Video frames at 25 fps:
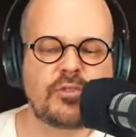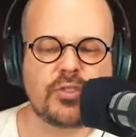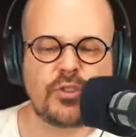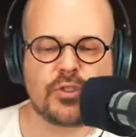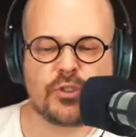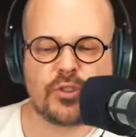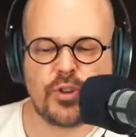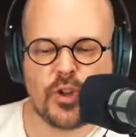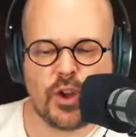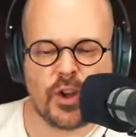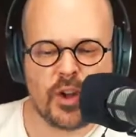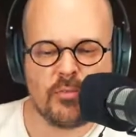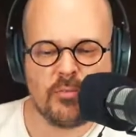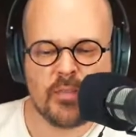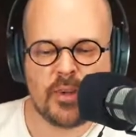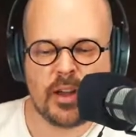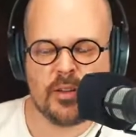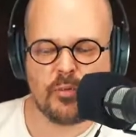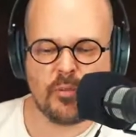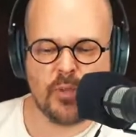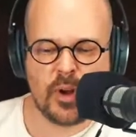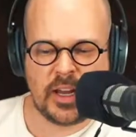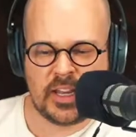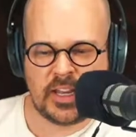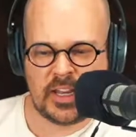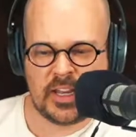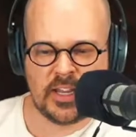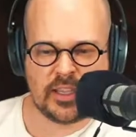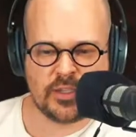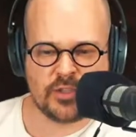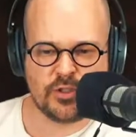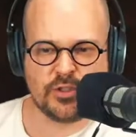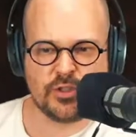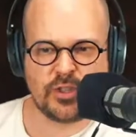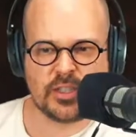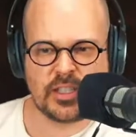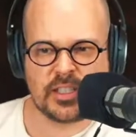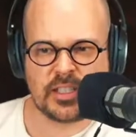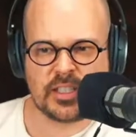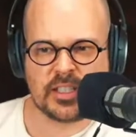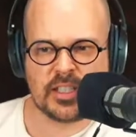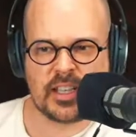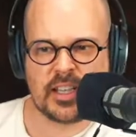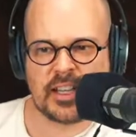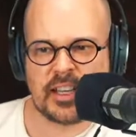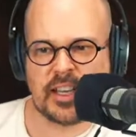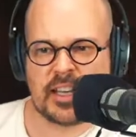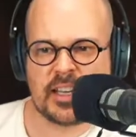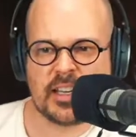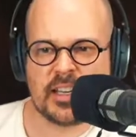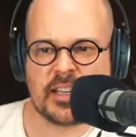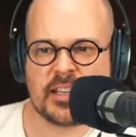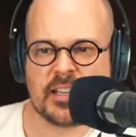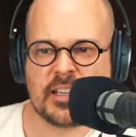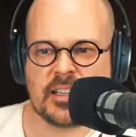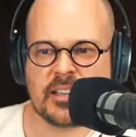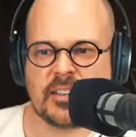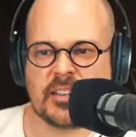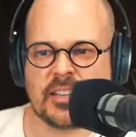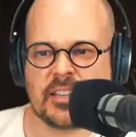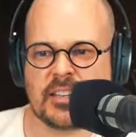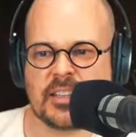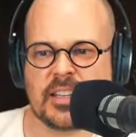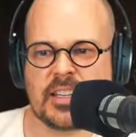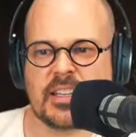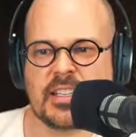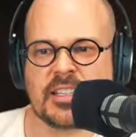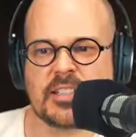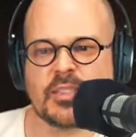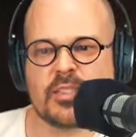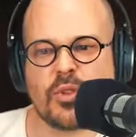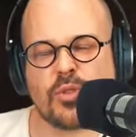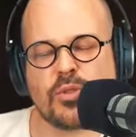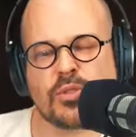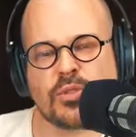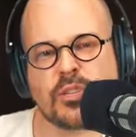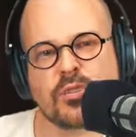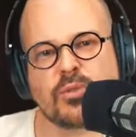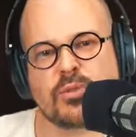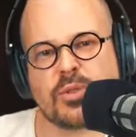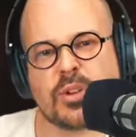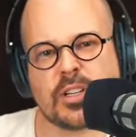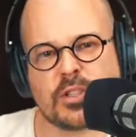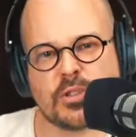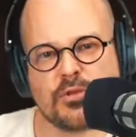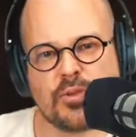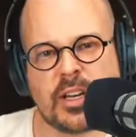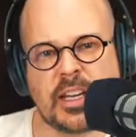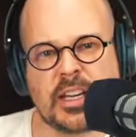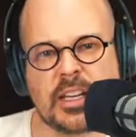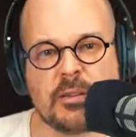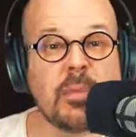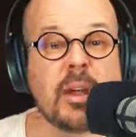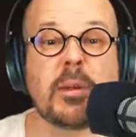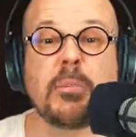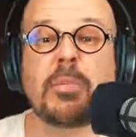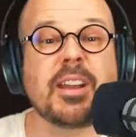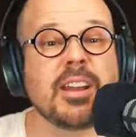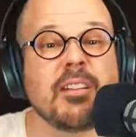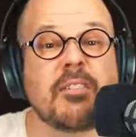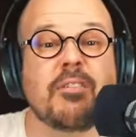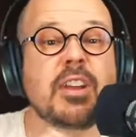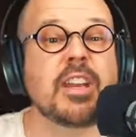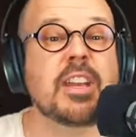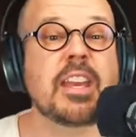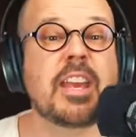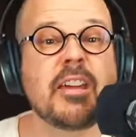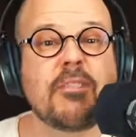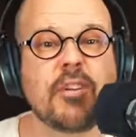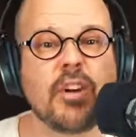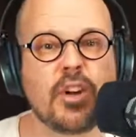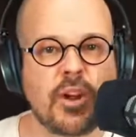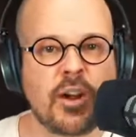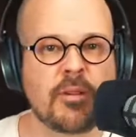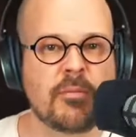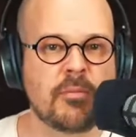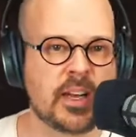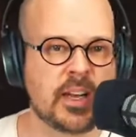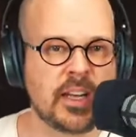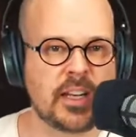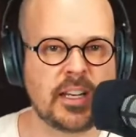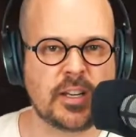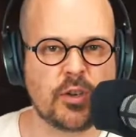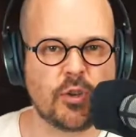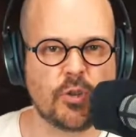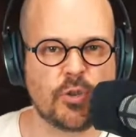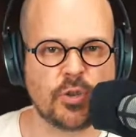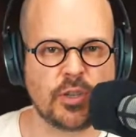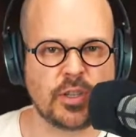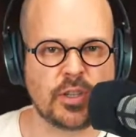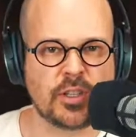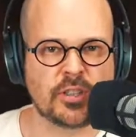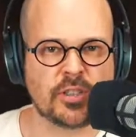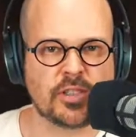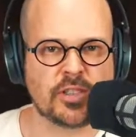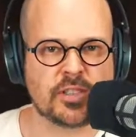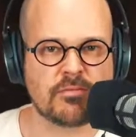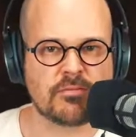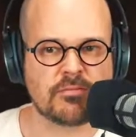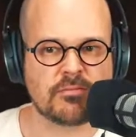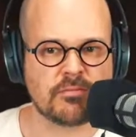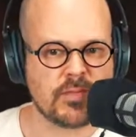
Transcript: learn my way into this, and this is also a training. Maybe there will never come any audience.